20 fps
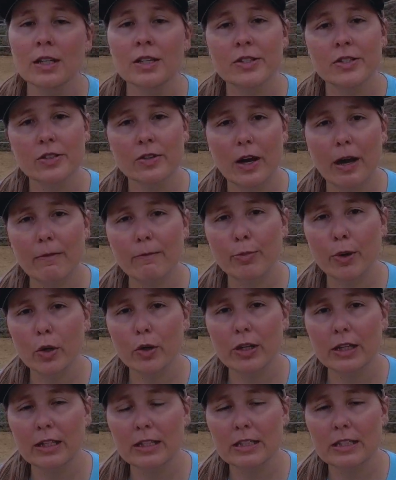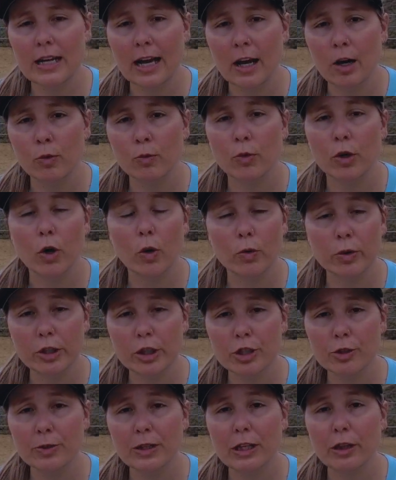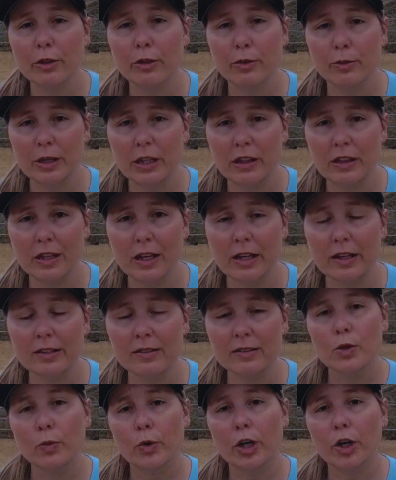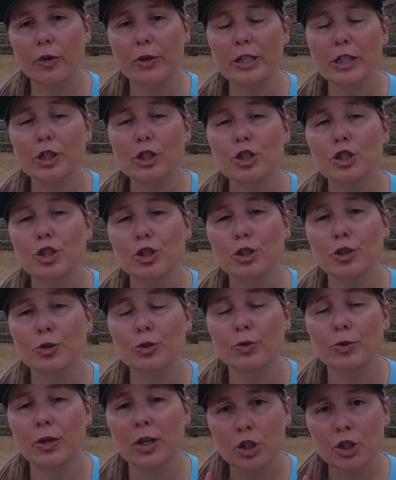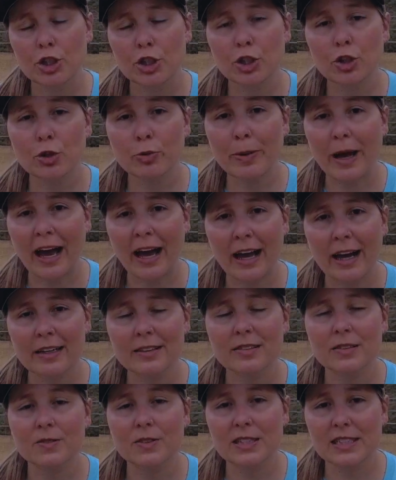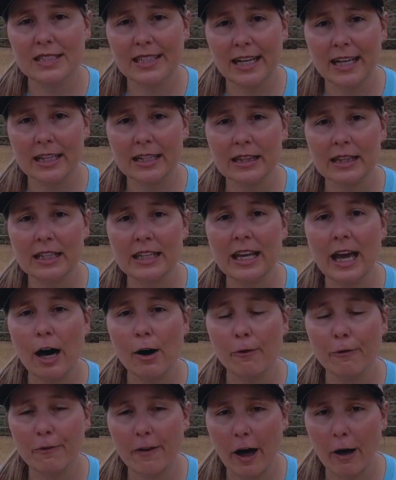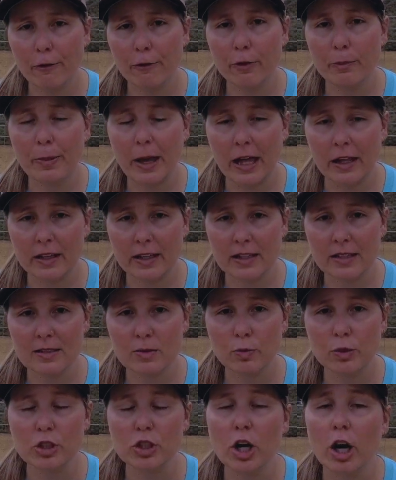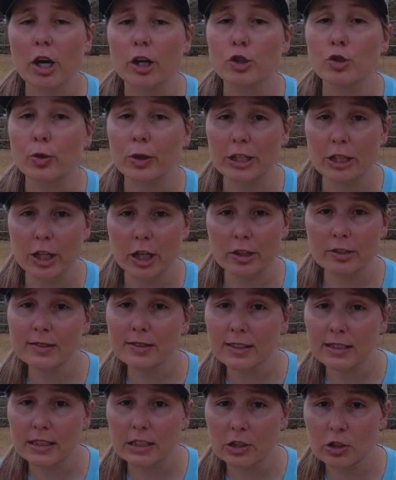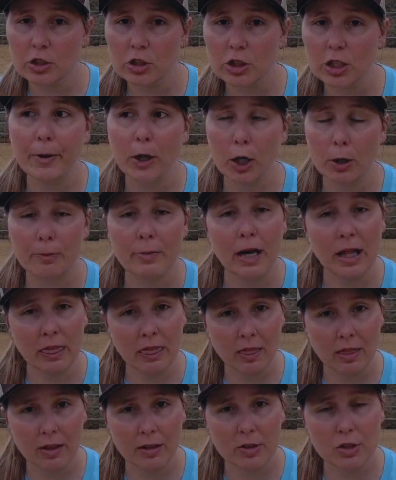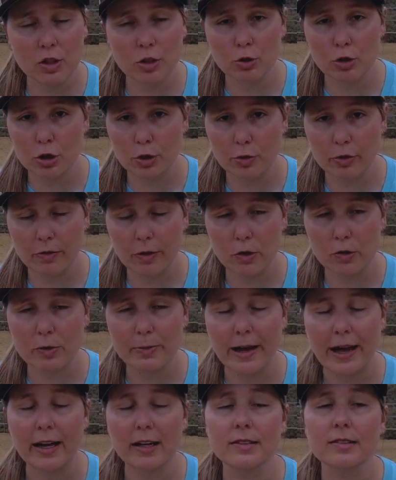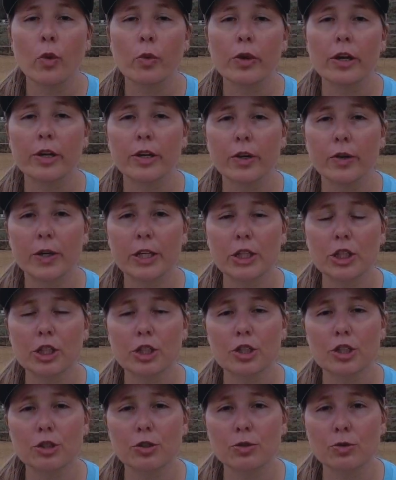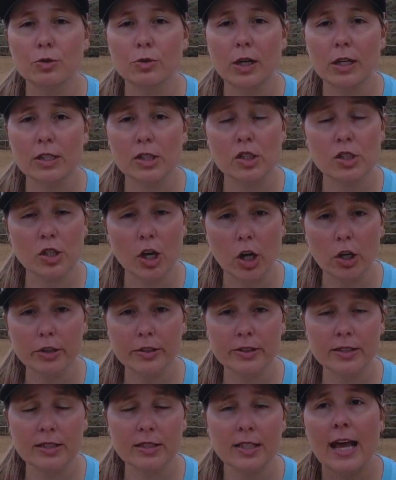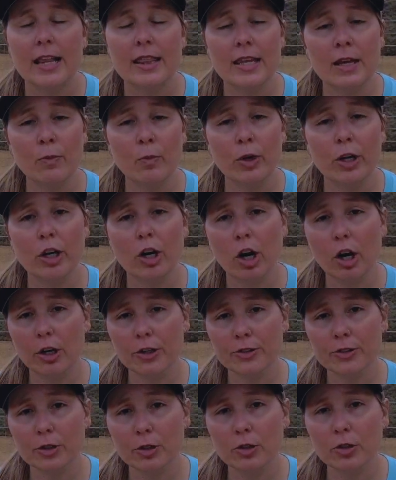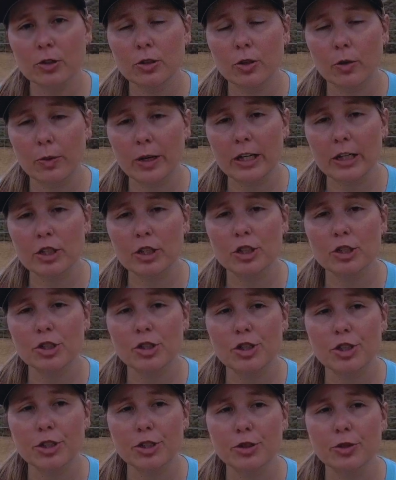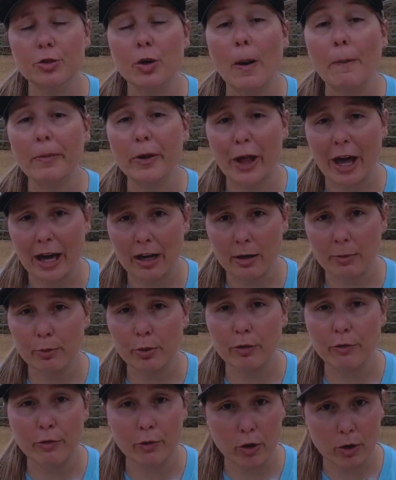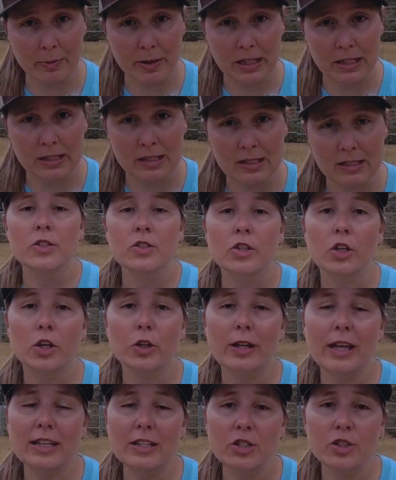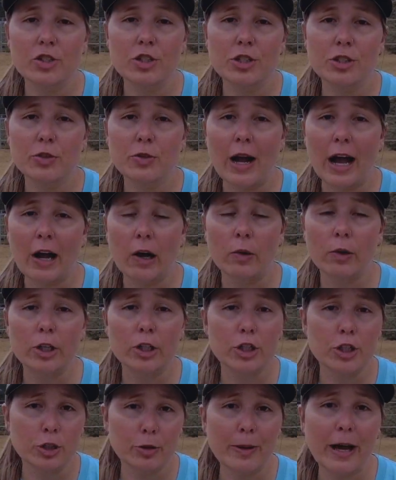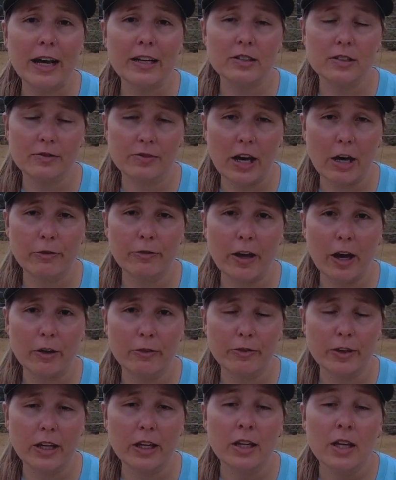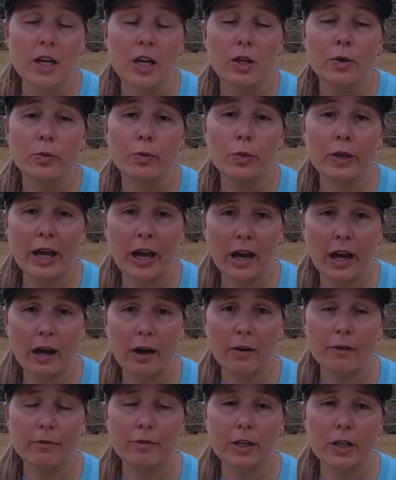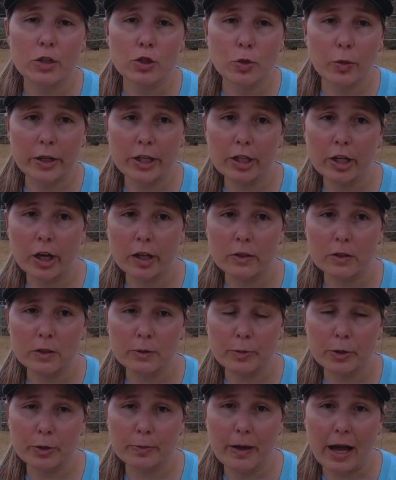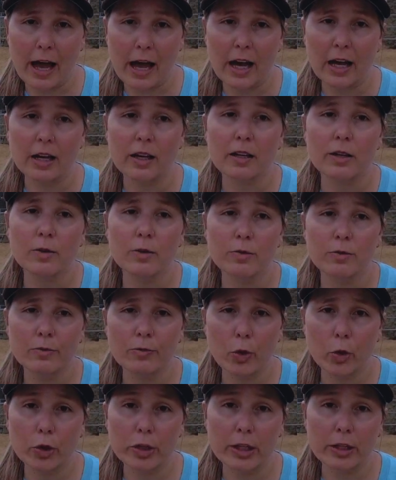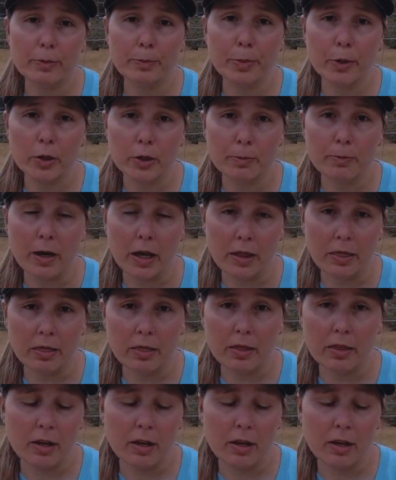So I've broken it down. We're only doing 3 things. We're going to do 2 bags of Stanley alfalfa pellets, which are $20 each per month. So 2 of those bags. We are going to do salt, and then we are also going to do Platinum Performance. So let's do our 2 bags of alfalfa. We have $20 per bag, $40 per month.